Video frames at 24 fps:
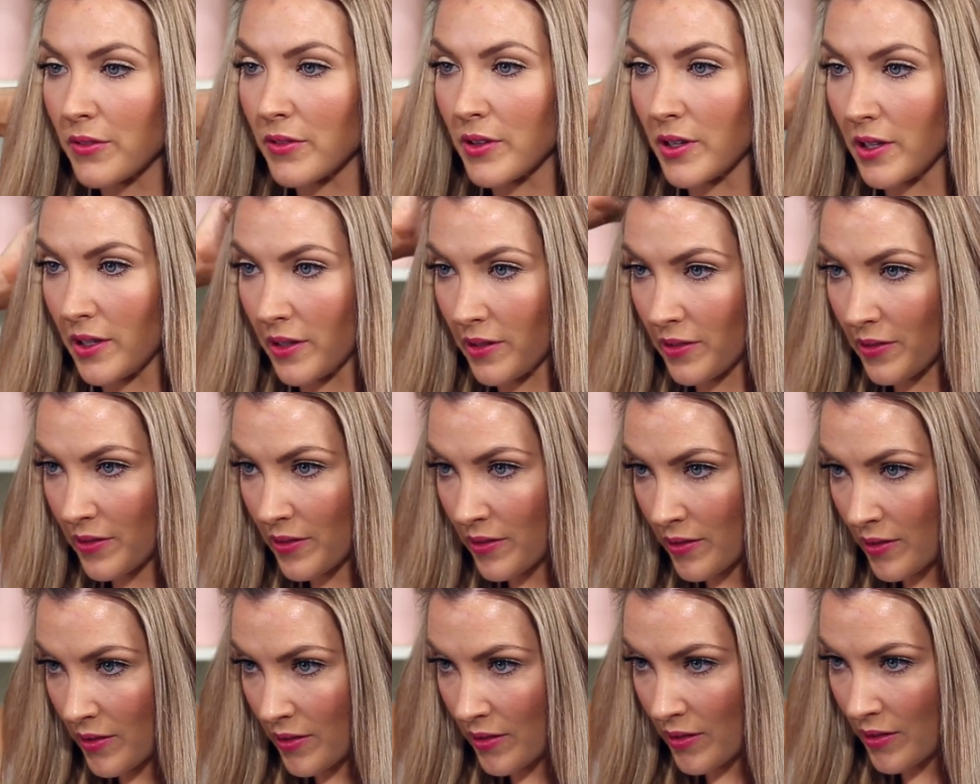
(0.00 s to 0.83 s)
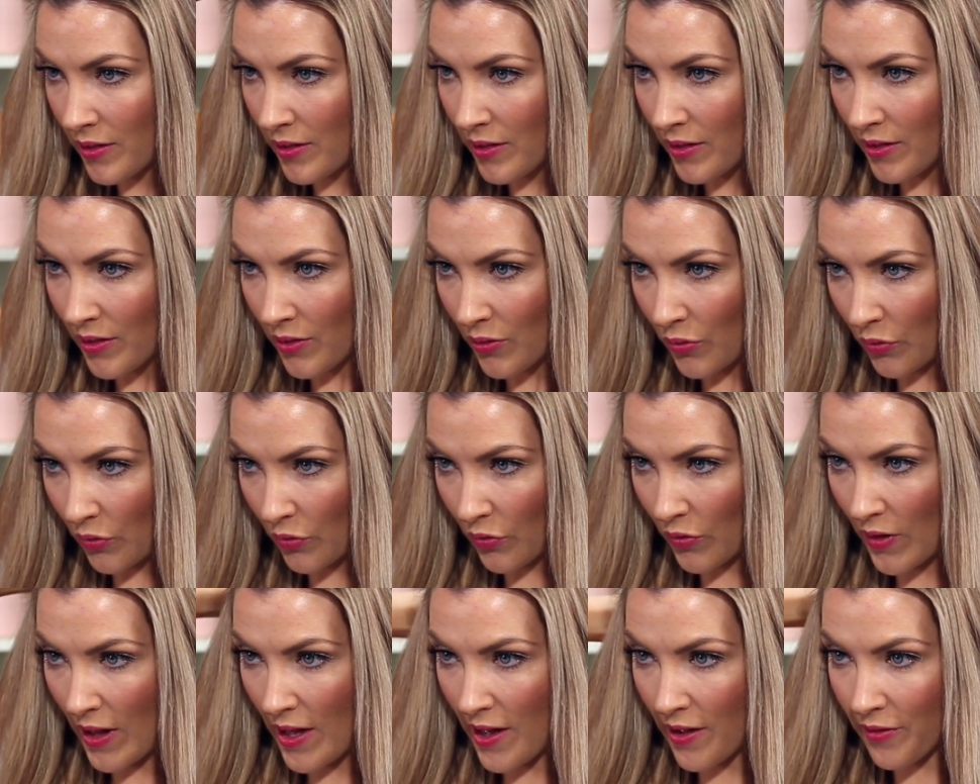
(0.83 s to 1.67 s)
of a
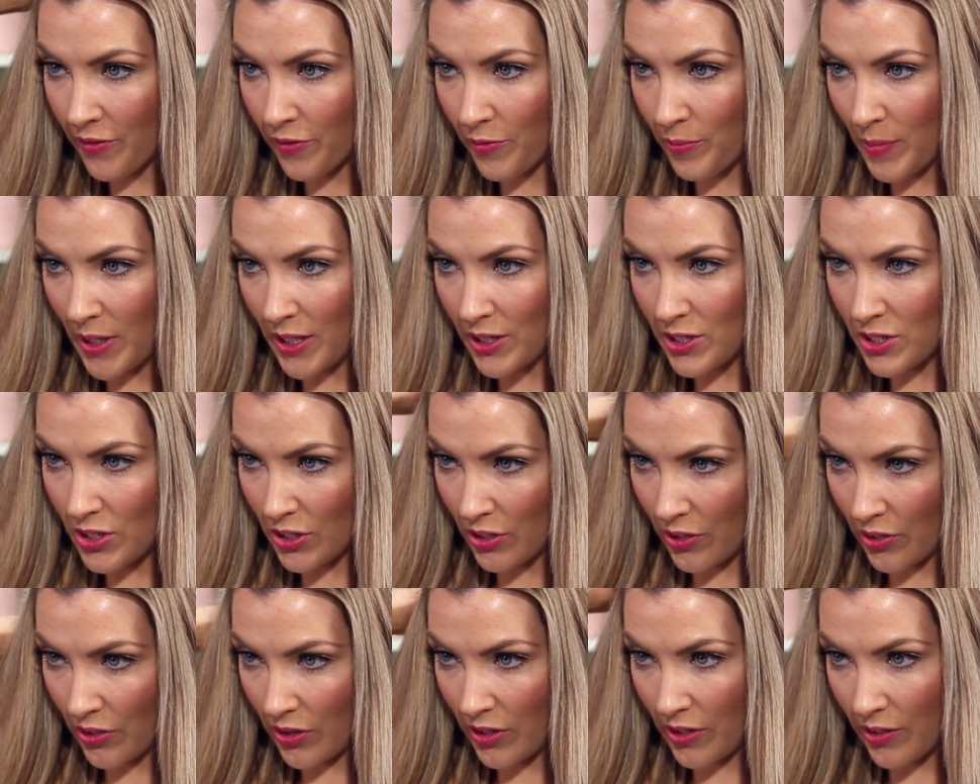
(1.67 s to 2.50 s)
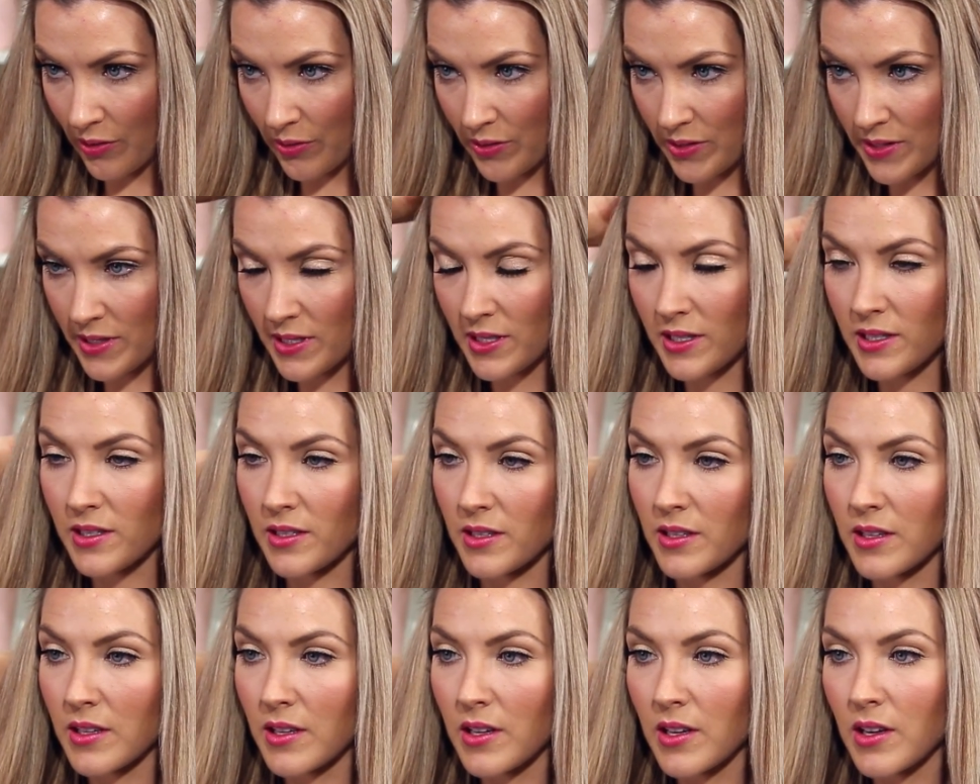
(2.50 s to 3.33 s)
fluff, make sure those
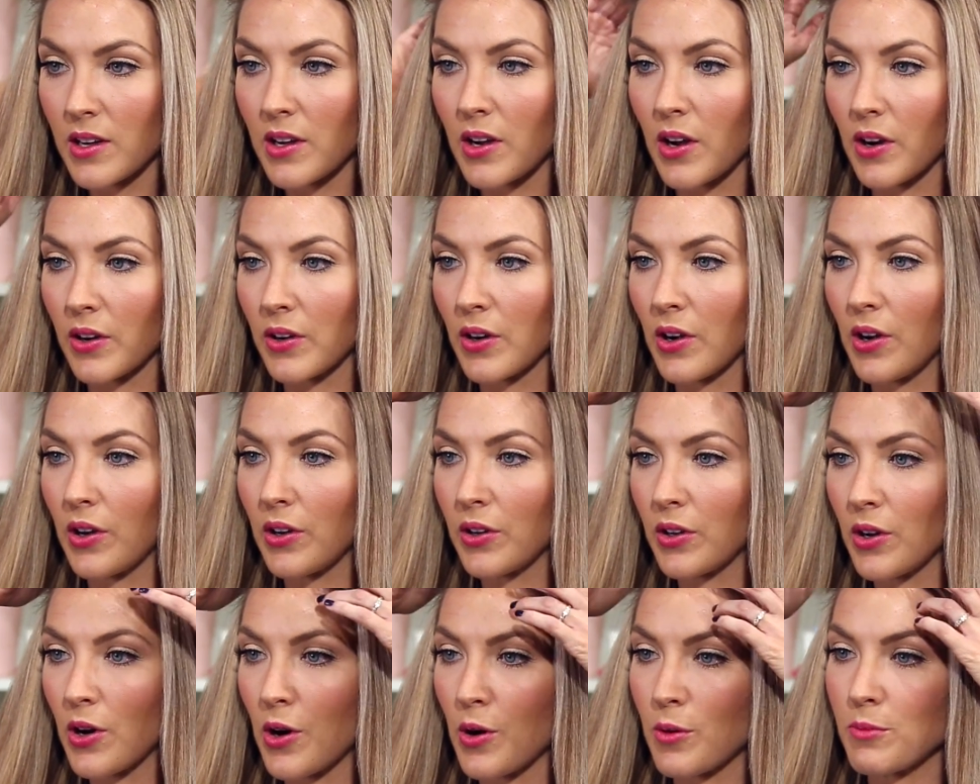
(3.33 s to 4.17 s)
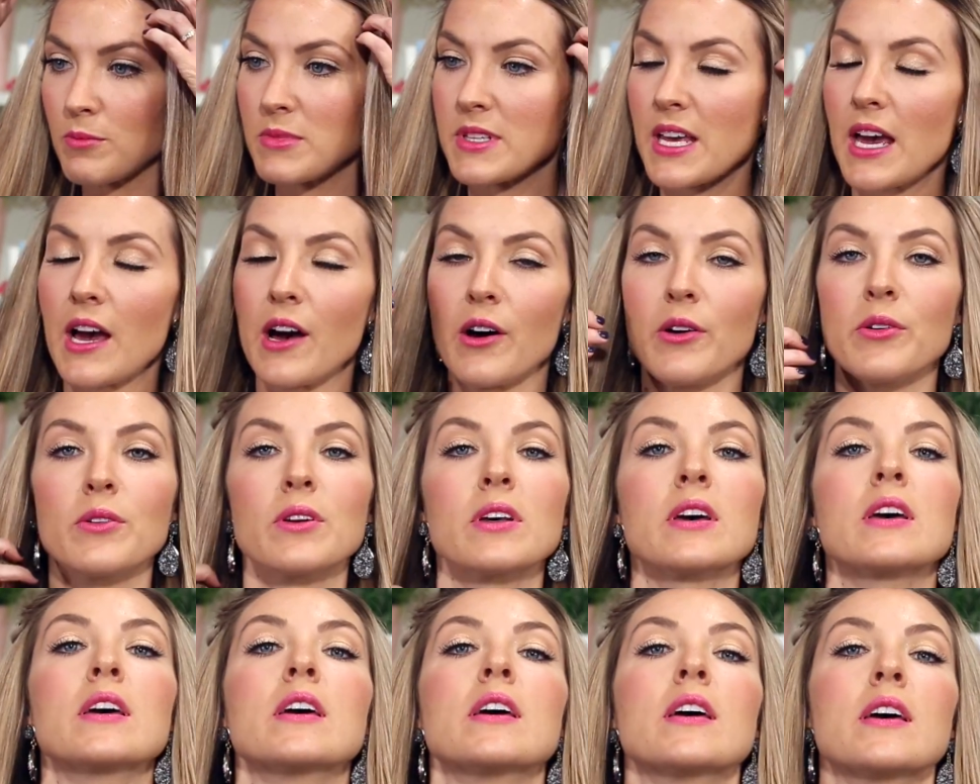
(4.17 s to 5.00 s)
are all combed down.